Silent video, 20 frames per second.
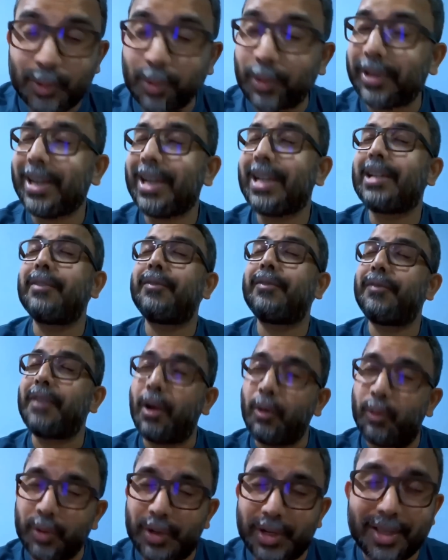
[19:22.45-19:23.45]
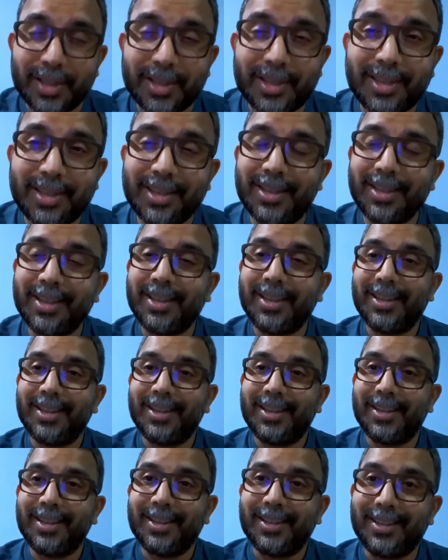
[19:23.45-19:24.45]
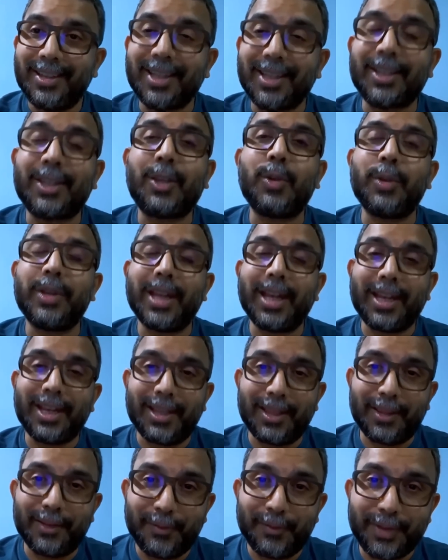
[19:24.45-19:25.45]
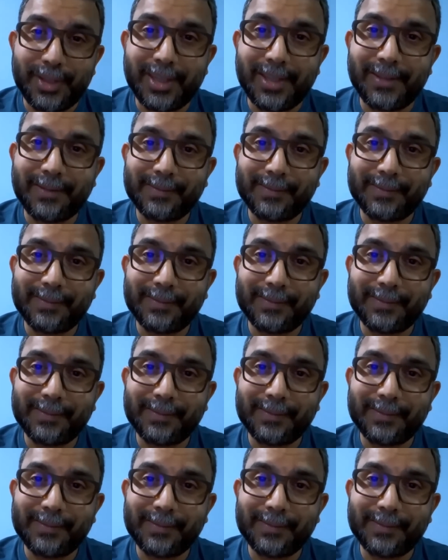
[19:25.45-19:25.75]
no greater founders than QNET and the V.